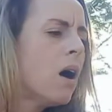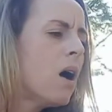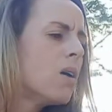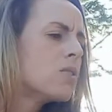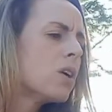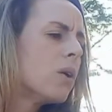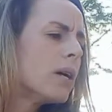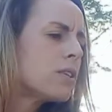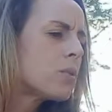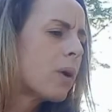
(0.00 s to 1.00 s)
Also, I
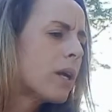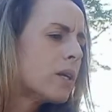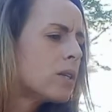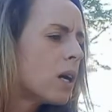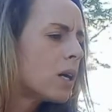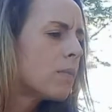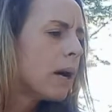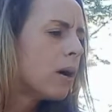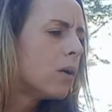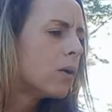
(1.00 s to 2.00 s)
just wanted to talk
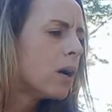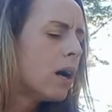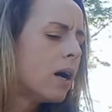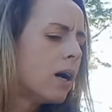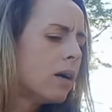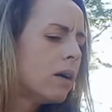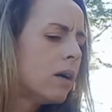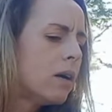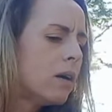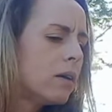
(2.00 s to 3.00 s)
about
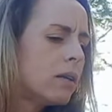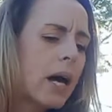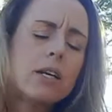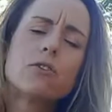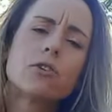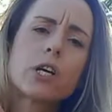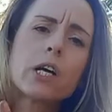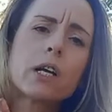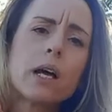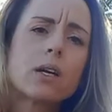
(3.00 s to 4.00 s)

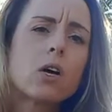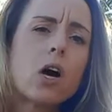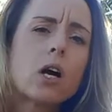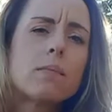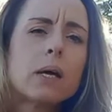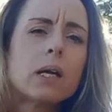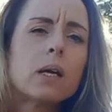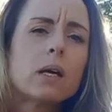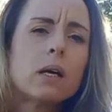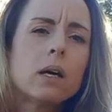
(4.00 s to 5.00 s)
nitrogen and carbon
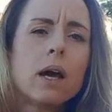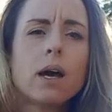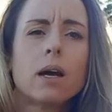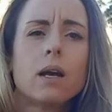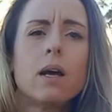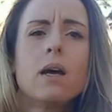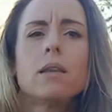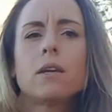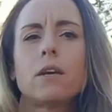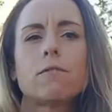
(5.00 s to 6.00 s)
and
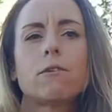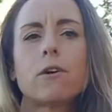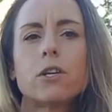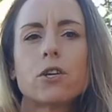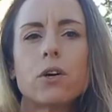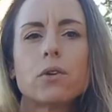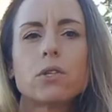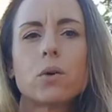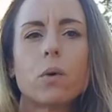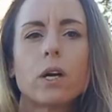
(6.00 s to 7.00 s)
the different ratios
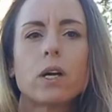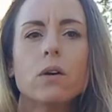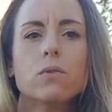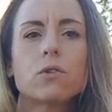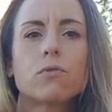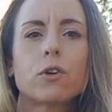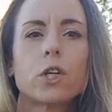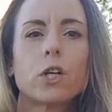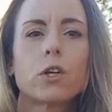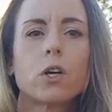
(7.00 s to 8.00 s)
you want to use for
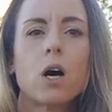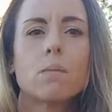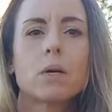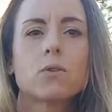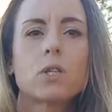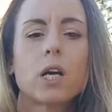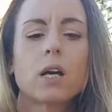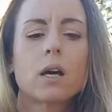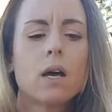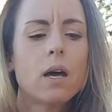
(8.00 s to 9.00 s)
your
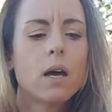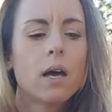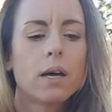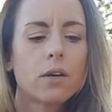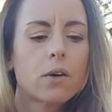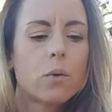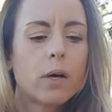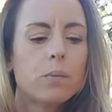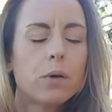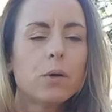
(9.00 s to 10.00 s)
composting and your
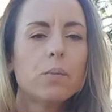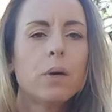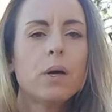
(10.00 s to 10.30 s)
quail poop.